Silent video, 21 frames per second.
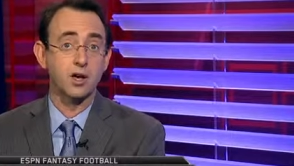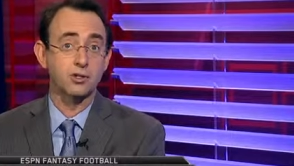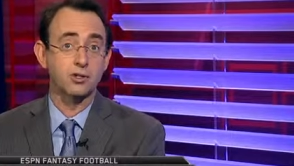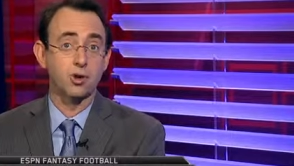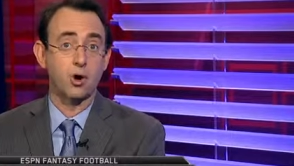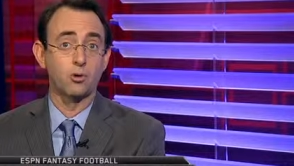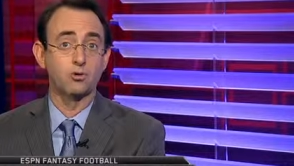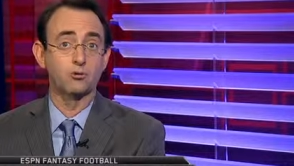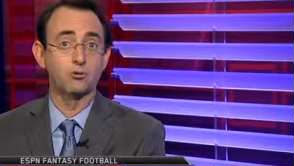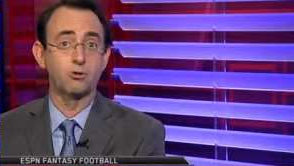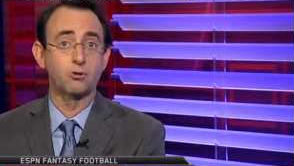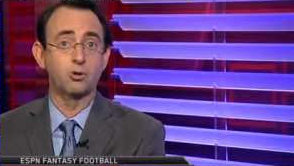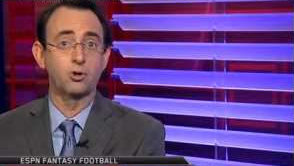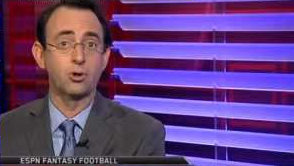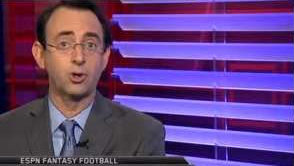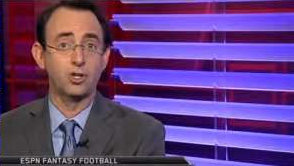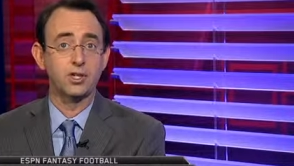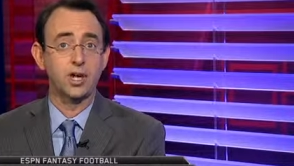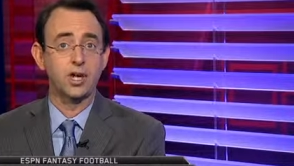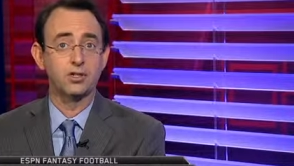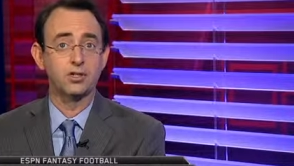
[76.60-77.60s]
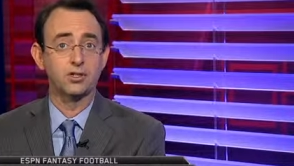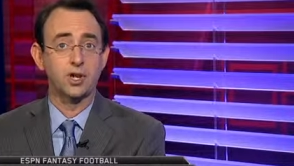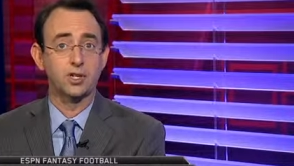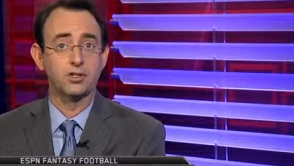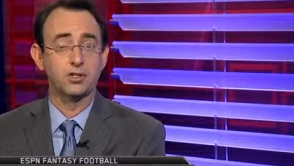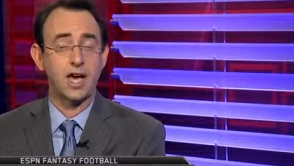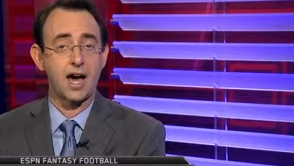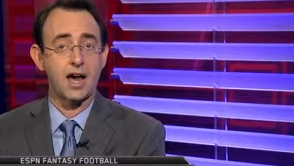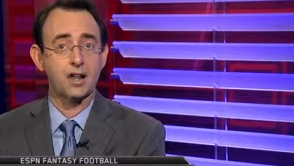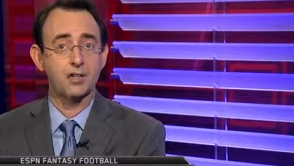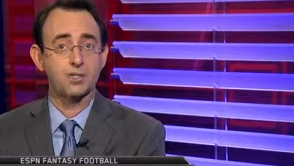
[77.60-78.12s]
Jones Drew could get shut
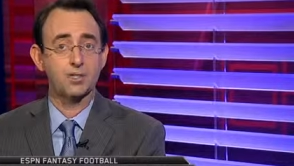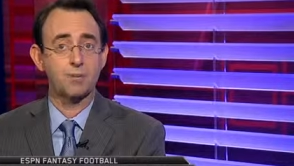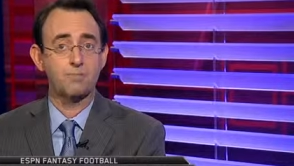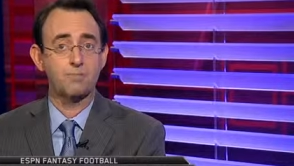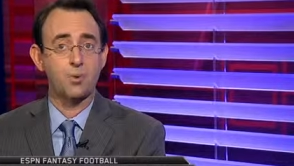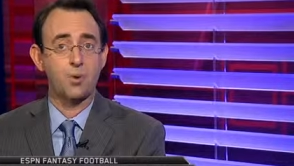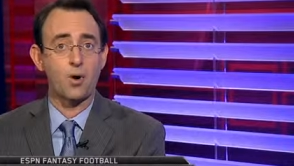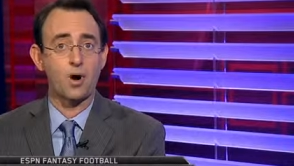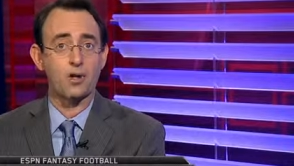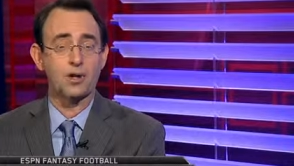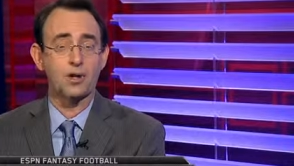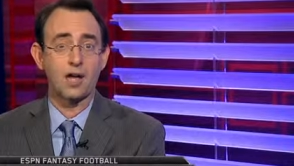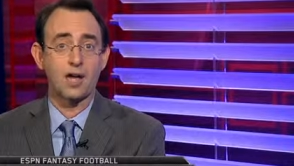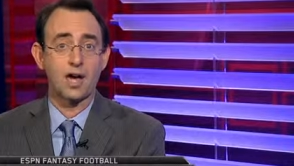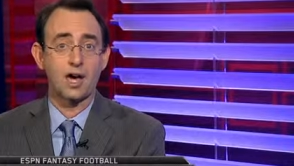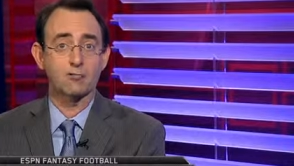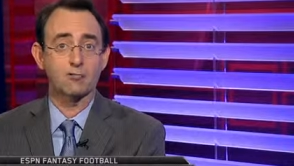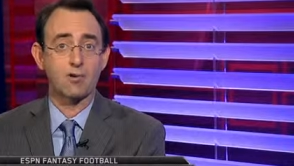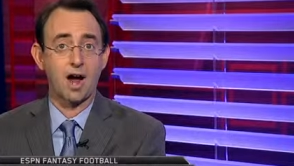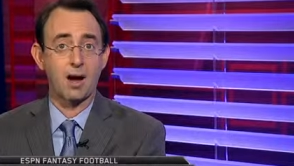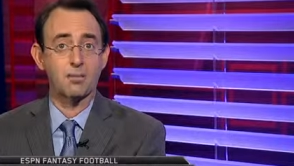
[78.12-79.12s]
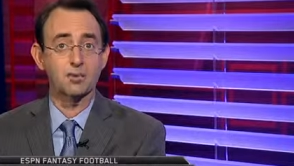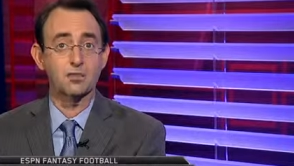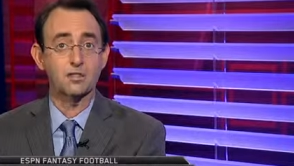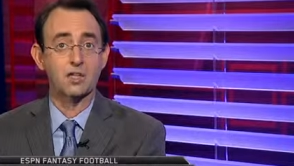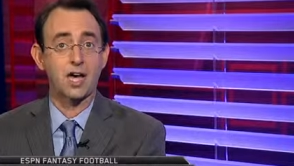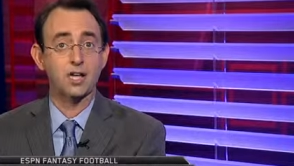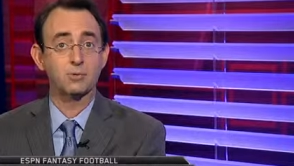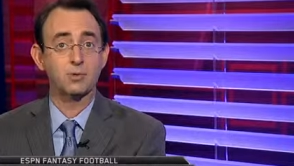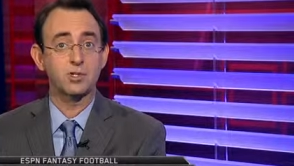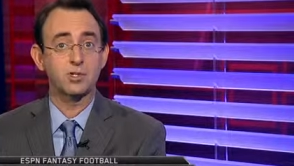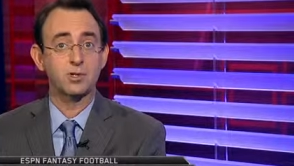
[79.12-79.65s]
down at some point, and Robinson,
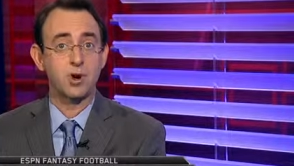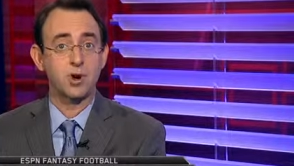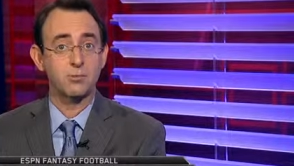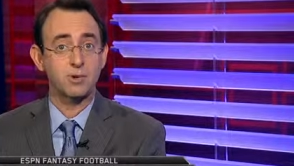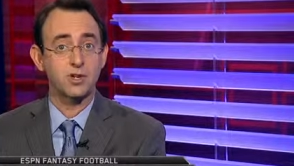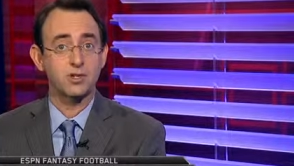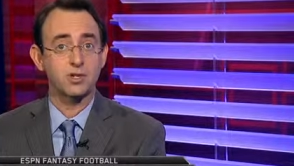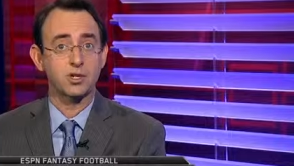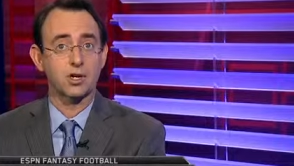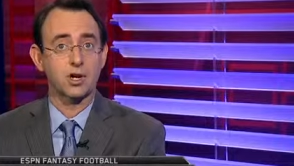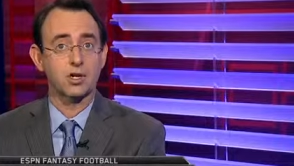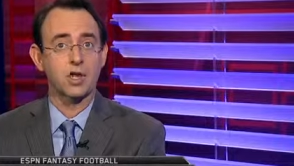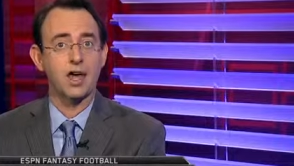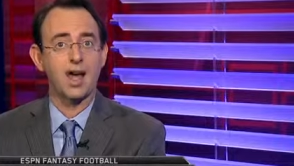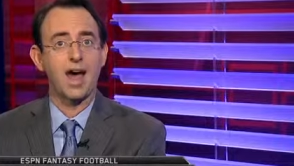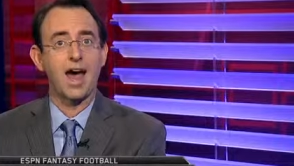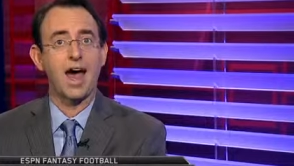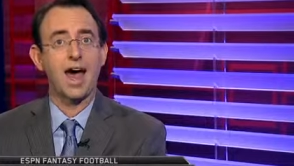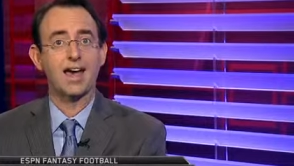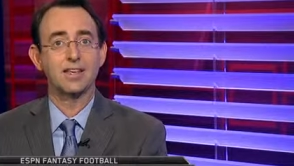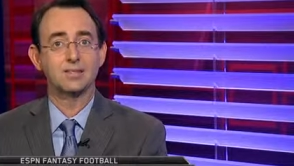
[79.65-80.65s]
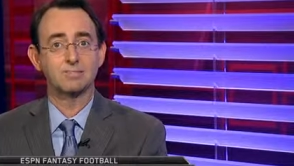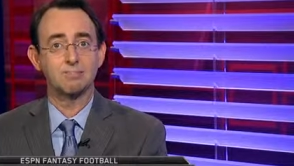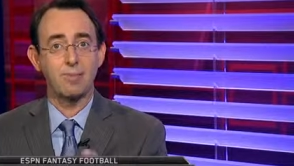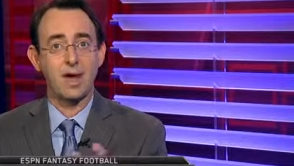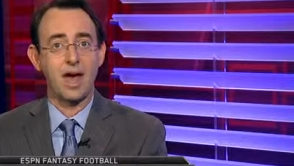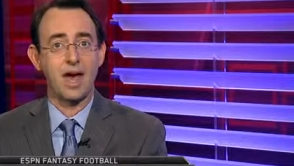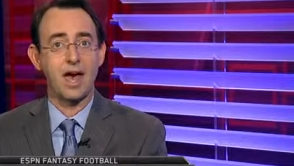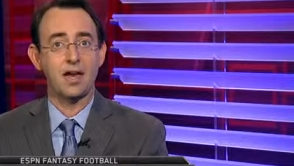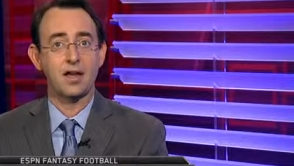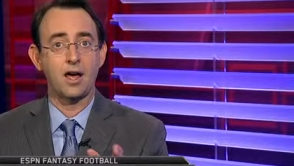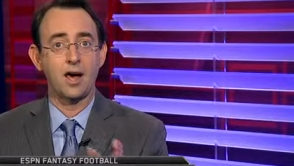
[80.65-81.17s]
as we saw at Michigan, has
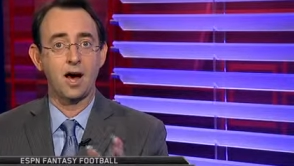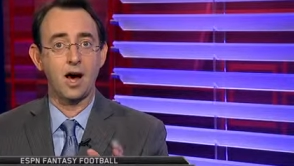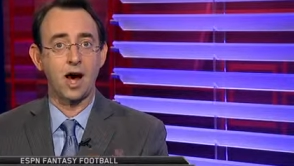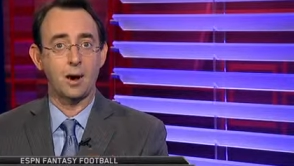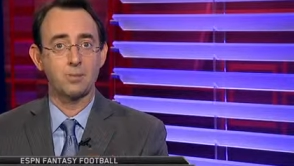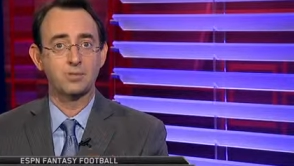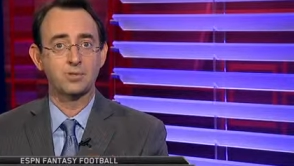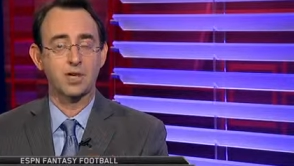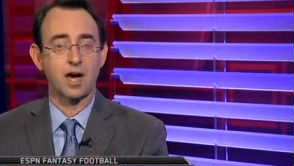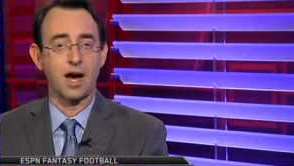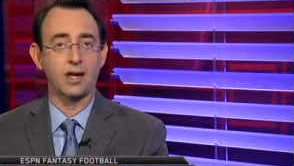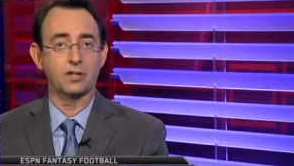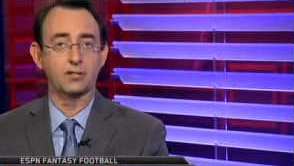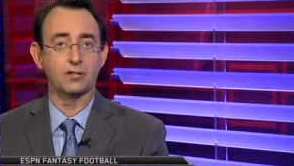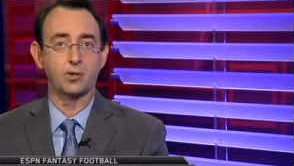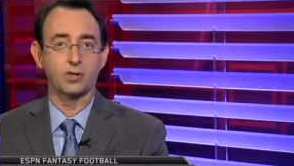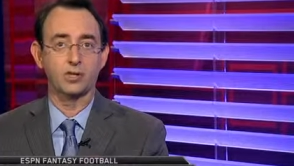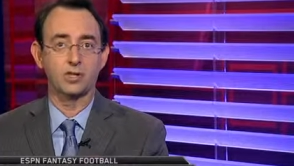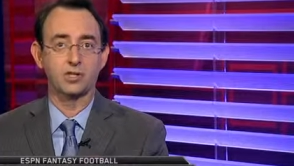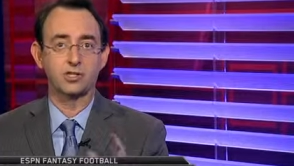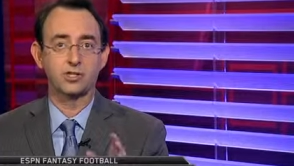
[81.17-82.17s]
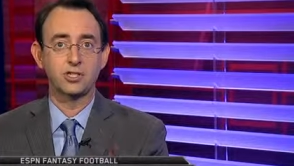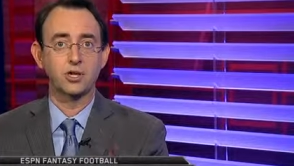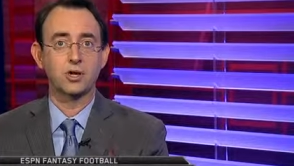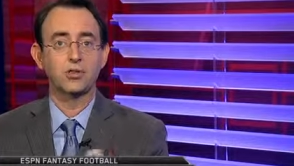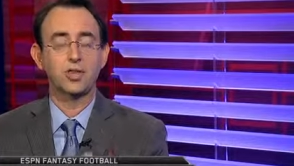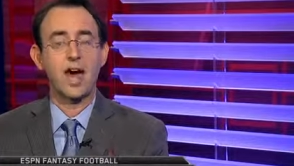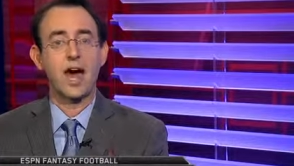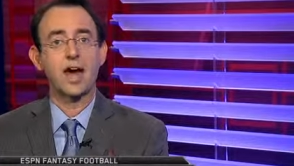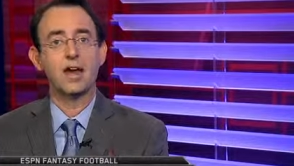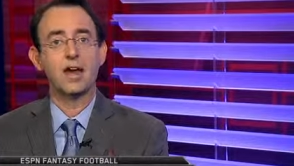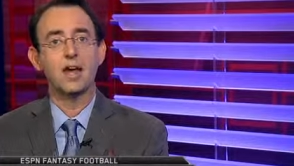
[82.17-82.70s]
mad upside. So consider
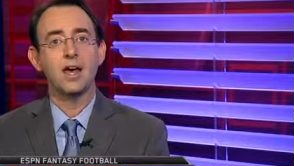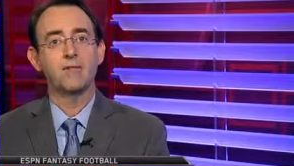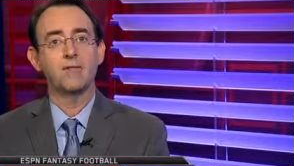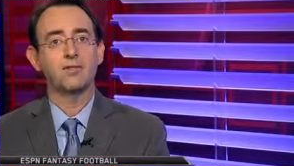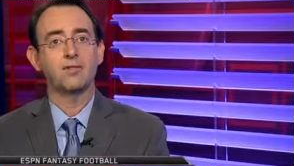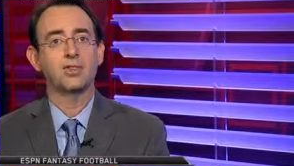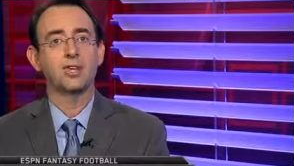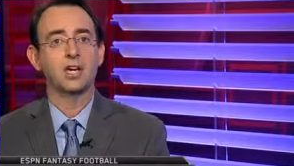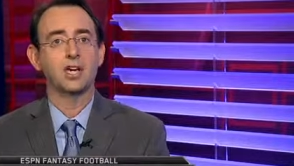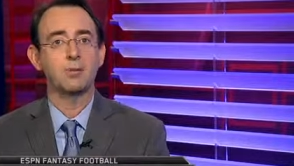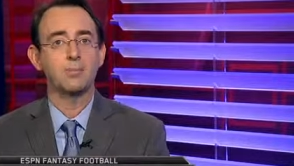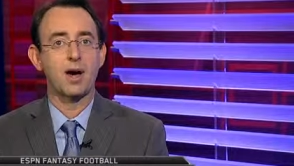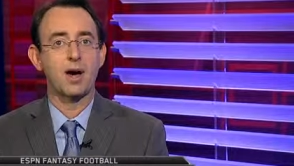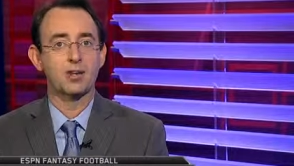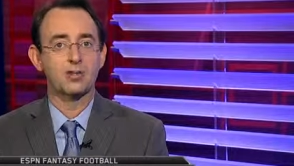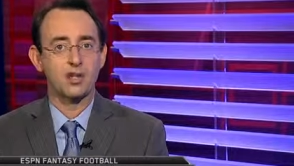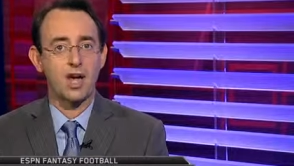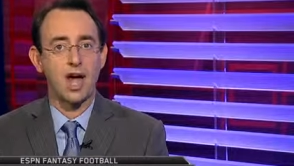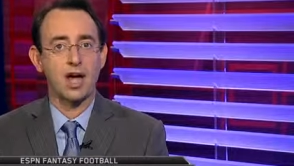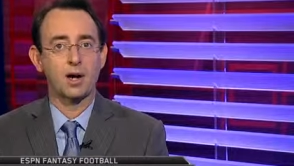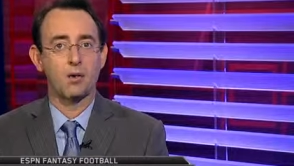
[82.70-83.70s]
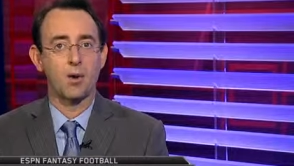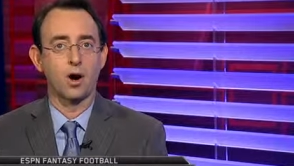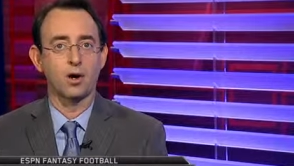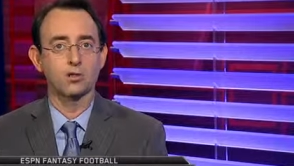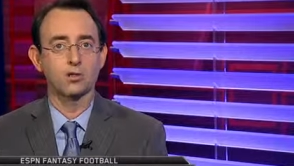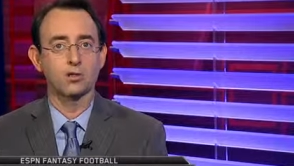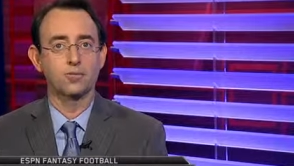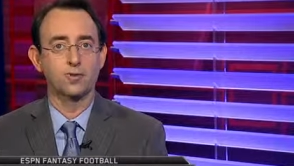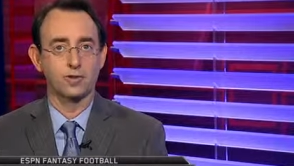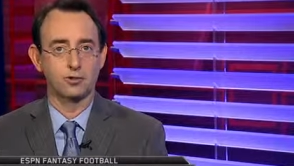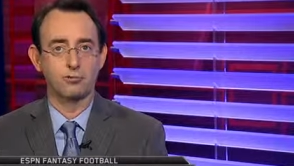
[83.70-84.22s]
that that if you're thinking about Jaguars
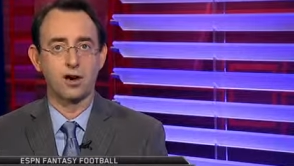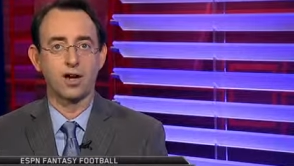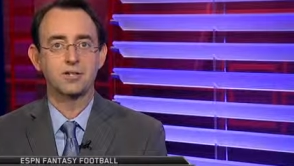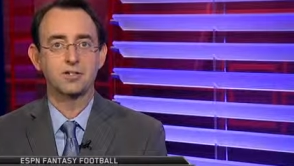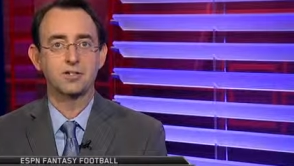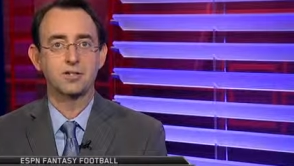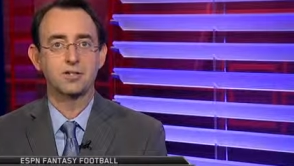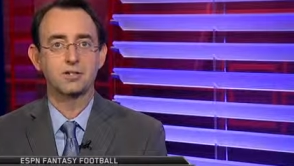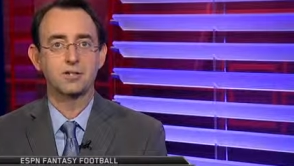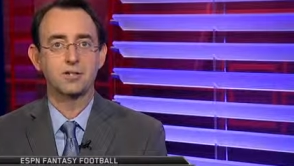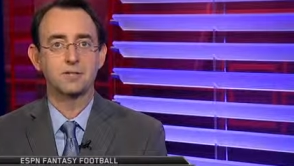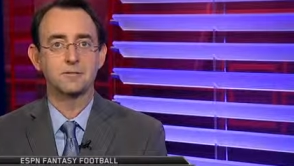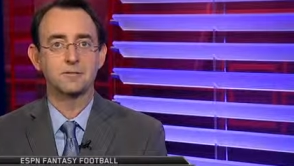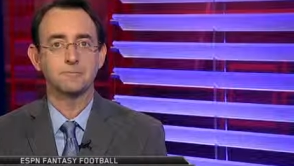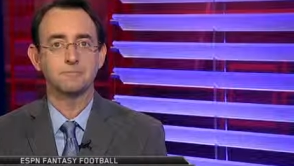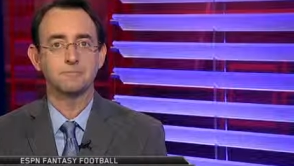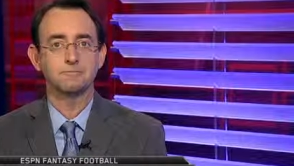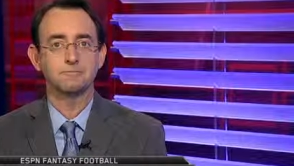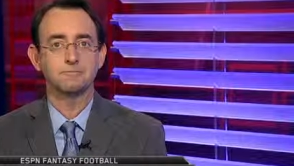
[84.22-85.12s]
for the rest of the season.